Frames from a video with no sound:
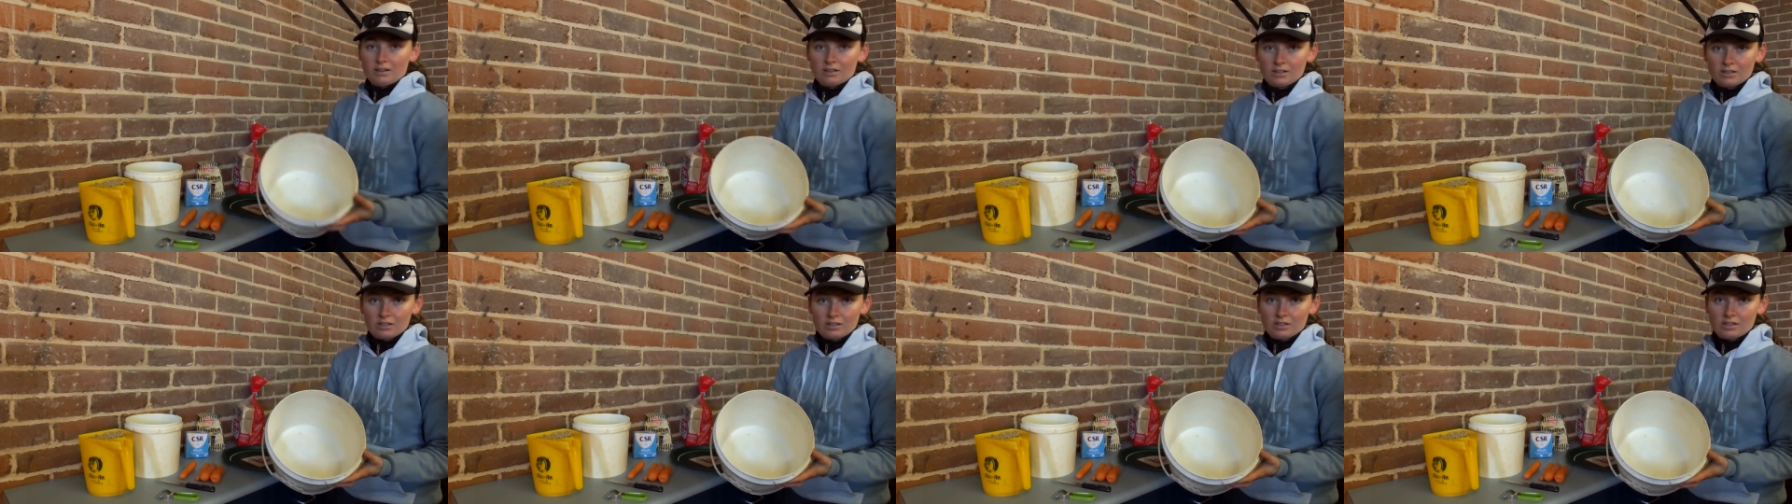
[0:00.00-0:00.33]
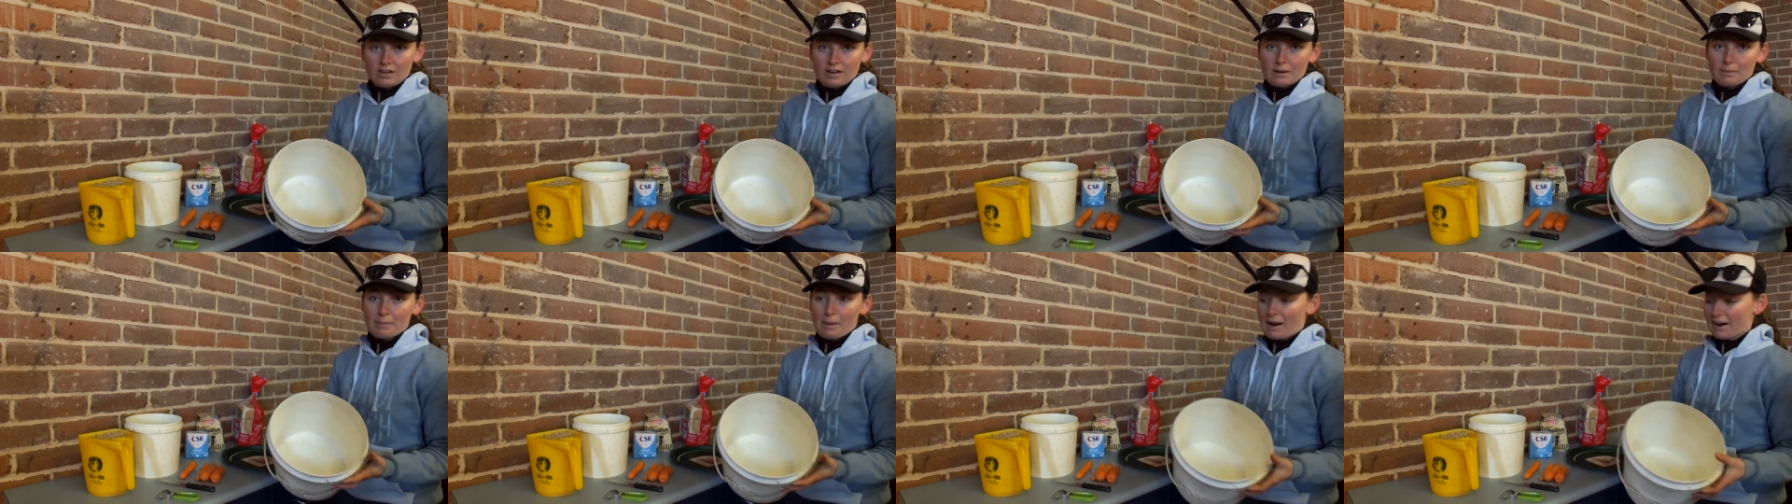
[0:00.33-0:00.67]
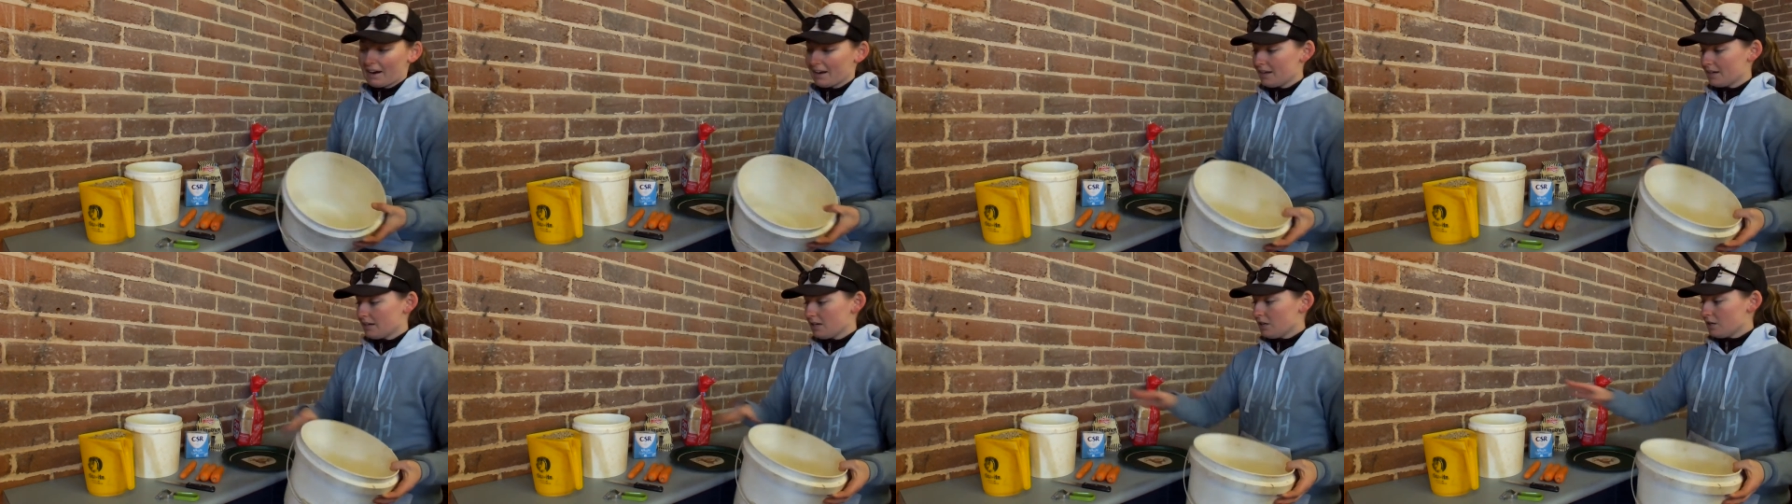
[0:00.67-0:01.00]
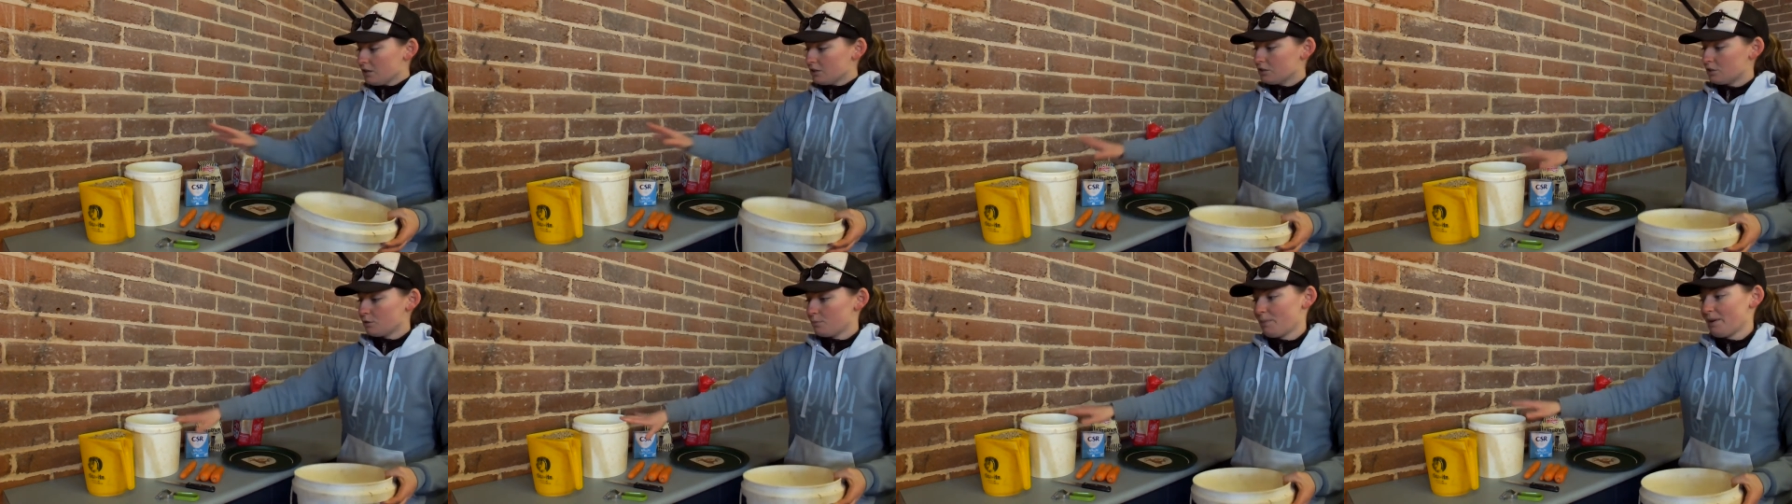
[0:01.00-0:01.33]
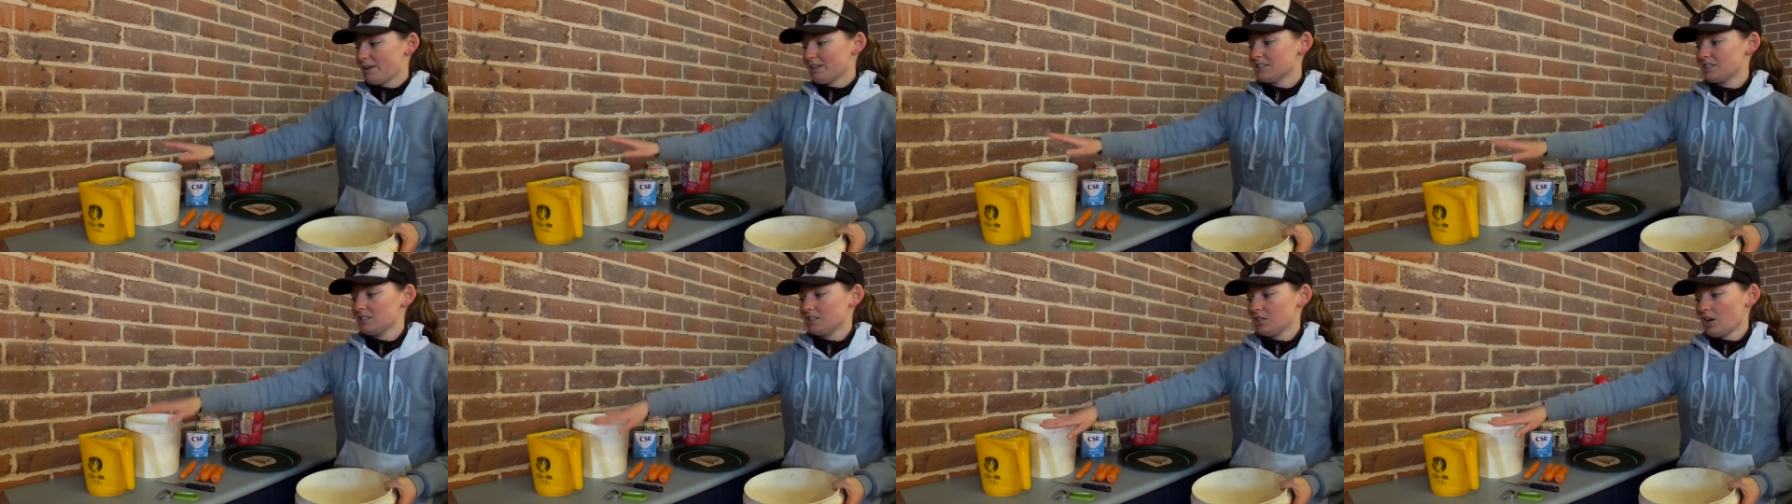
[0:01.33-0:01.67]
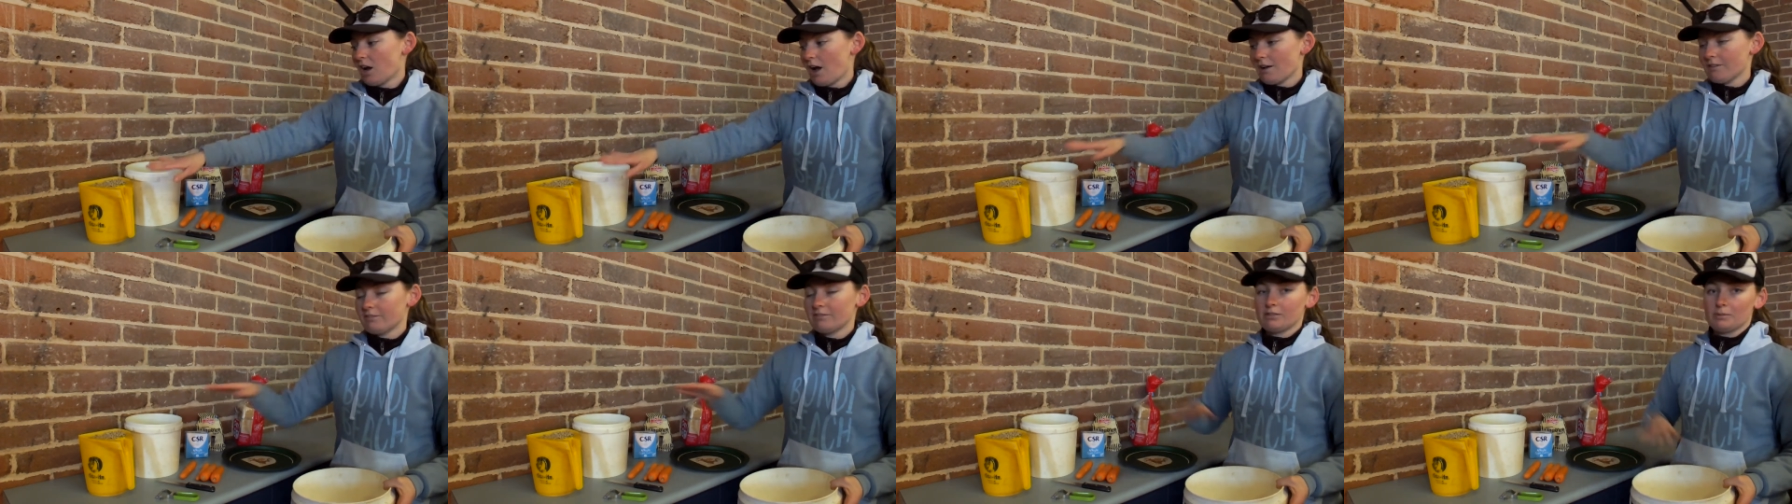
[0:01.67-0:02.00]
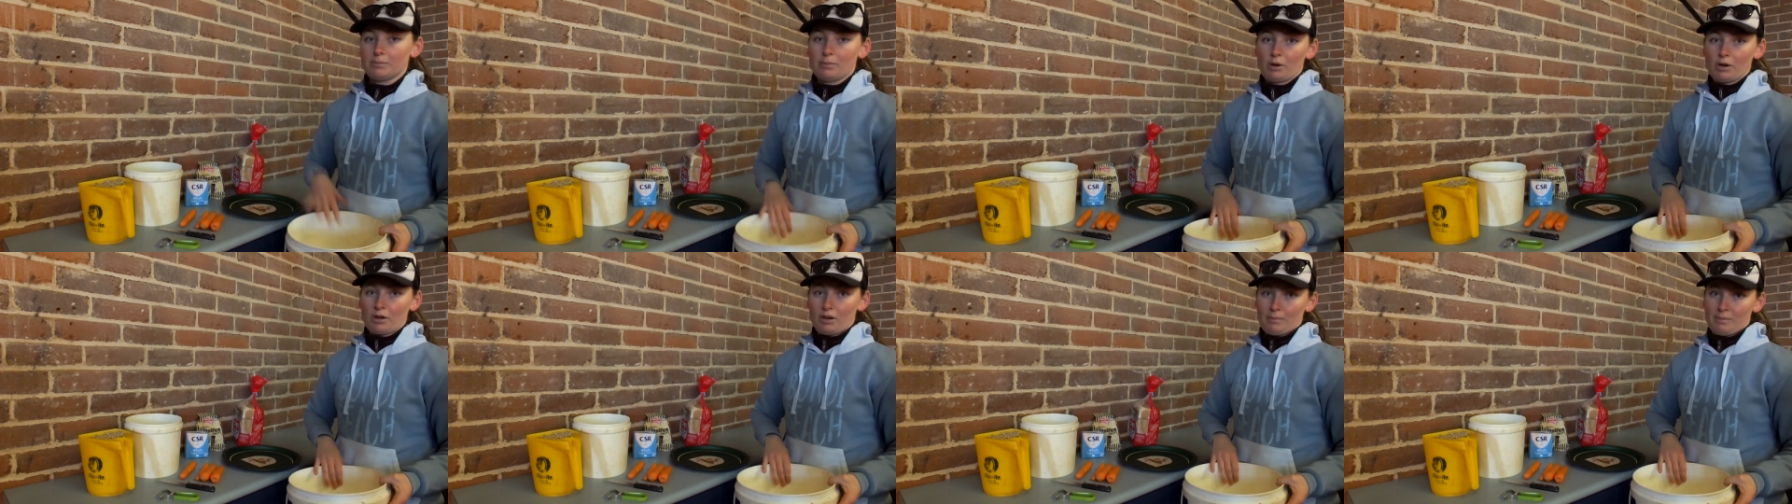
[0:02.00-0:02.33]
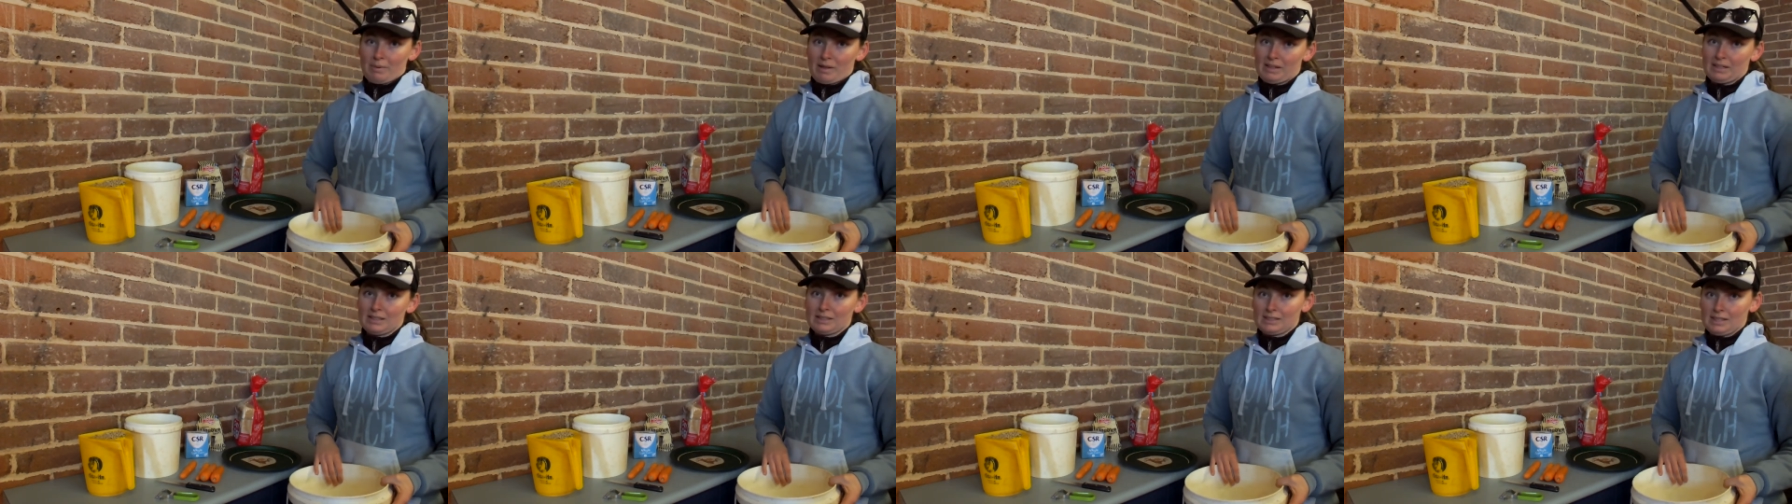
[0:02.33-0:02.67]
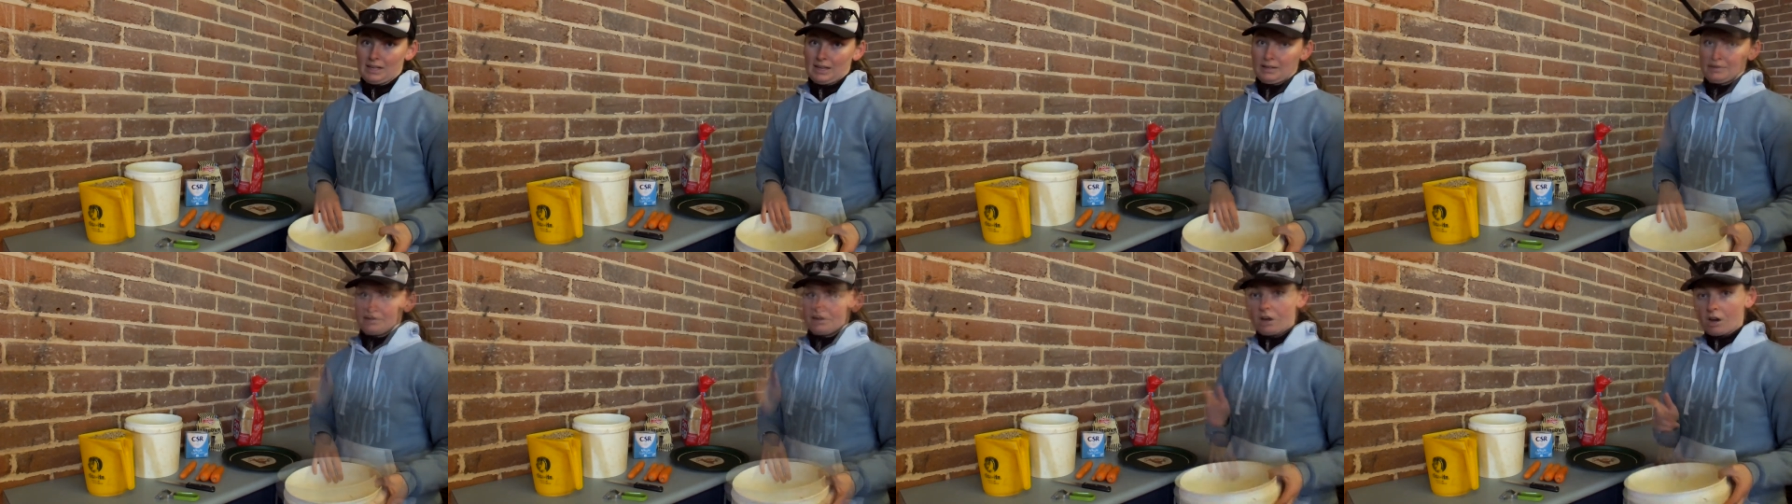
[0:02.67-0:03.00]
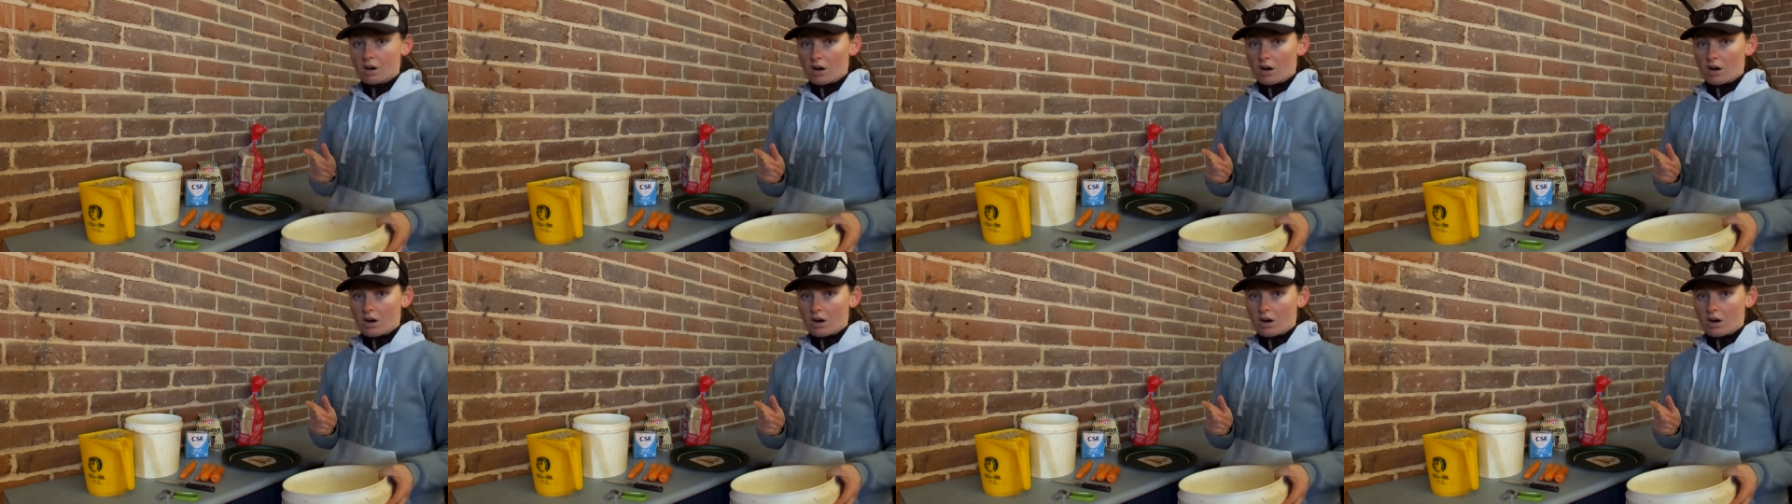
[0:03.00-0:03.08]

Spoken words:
you need a bucket to mix the chaff and the pony pellets in.